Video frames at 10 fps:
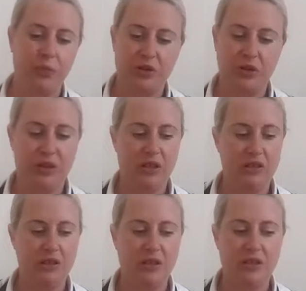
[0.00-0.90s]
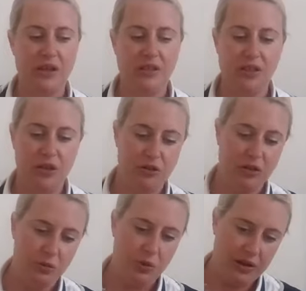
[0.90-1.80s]
which I think is is
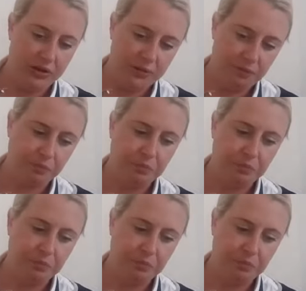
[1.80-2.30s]
executed well.